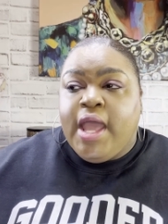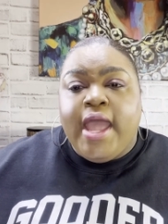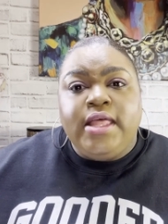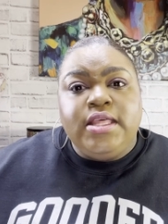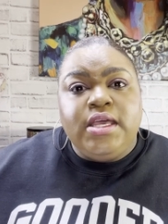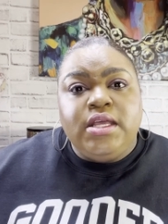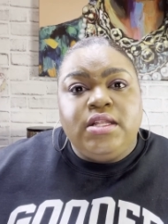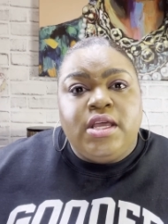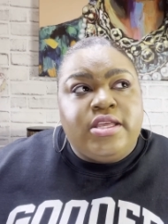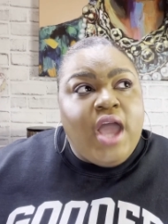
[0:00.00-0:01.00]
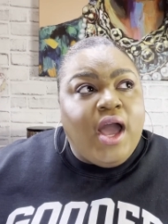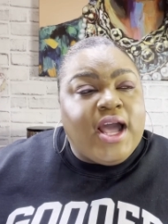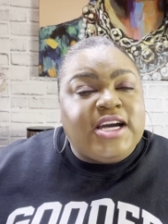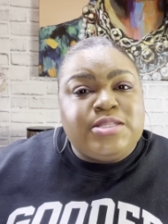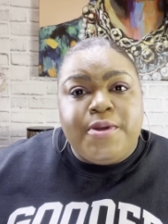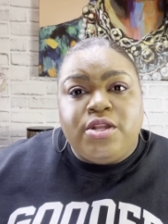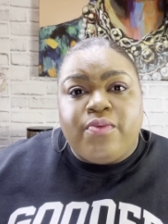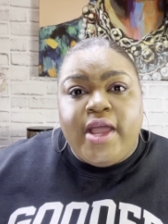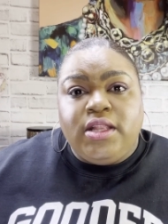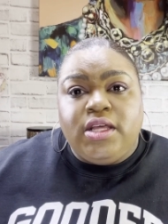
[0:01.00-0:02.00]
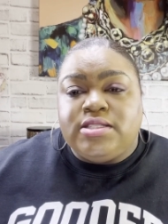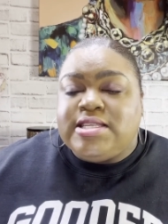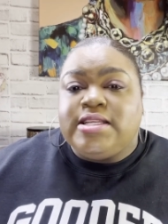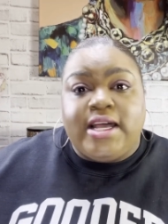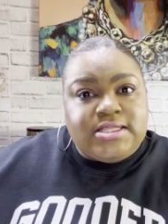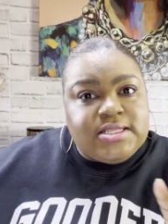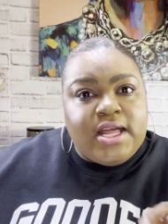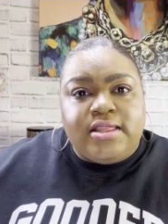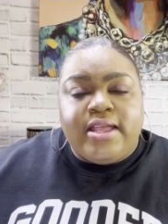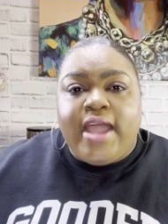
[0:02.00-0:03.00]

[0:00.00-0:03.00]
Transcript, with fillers: And then y'all got Spinderella. See, that's another thing.